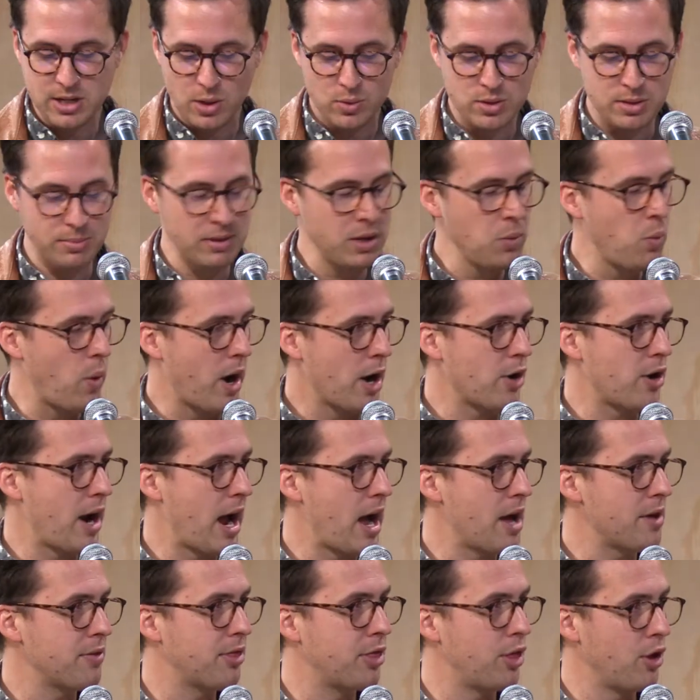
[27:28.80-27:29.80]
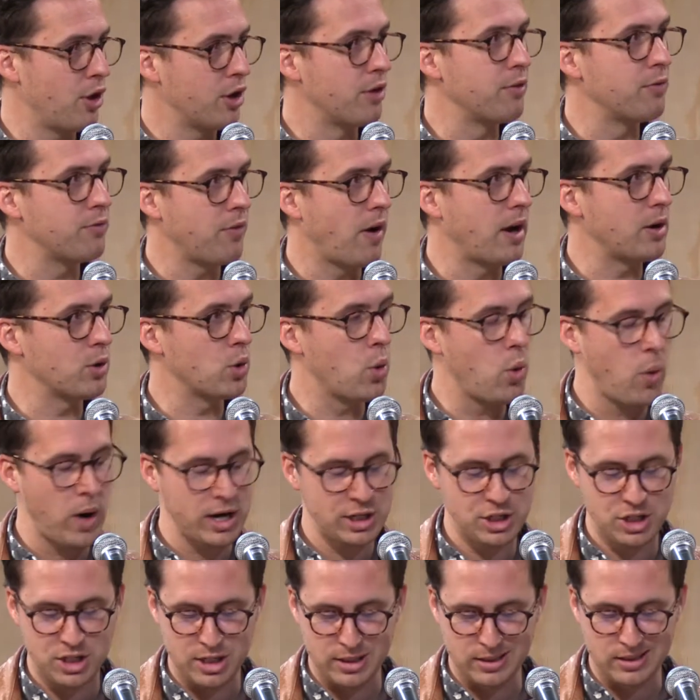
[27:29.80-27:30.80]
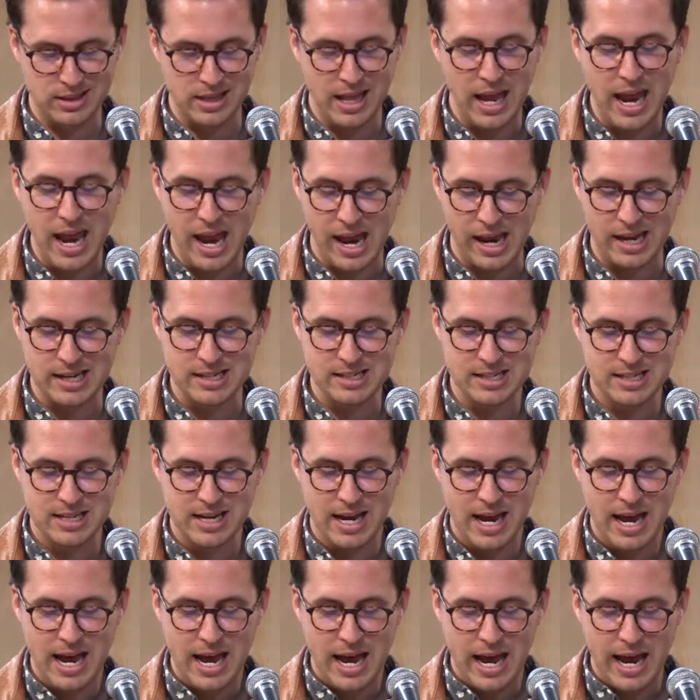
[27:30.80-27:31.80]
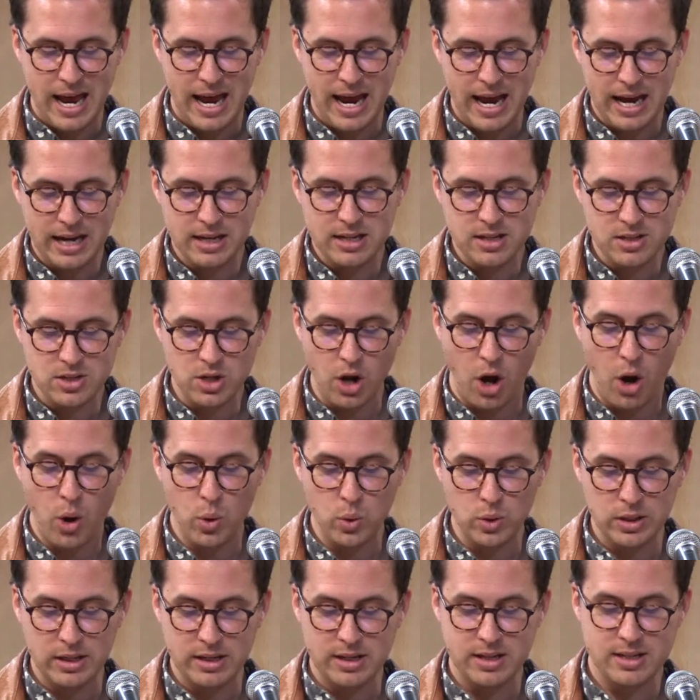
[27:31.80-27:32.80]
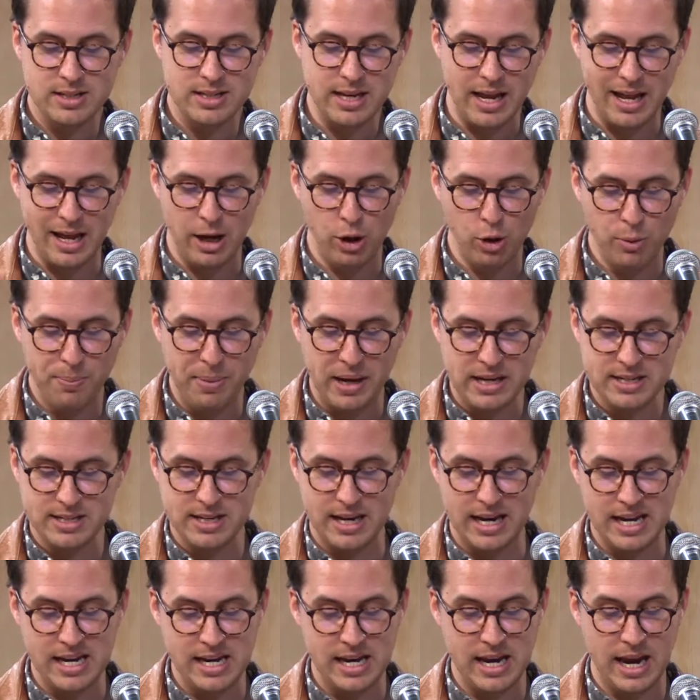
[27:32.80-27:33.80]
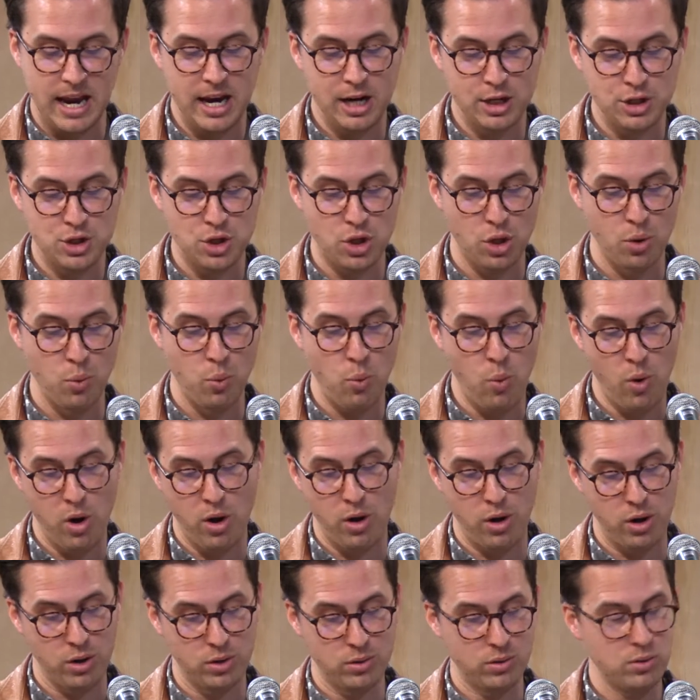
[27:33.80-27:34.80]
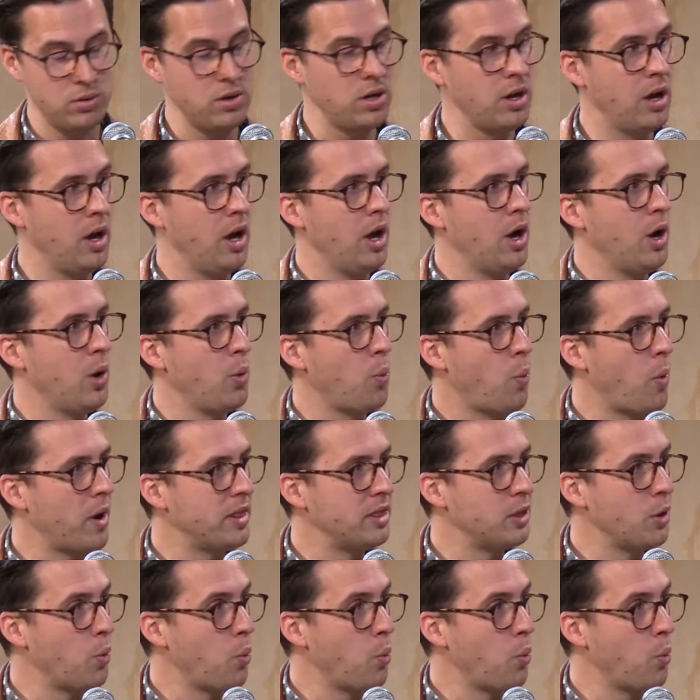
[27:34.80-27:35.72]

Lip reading: ultimately where our third and final question lands. How does holiness help us engage the world when the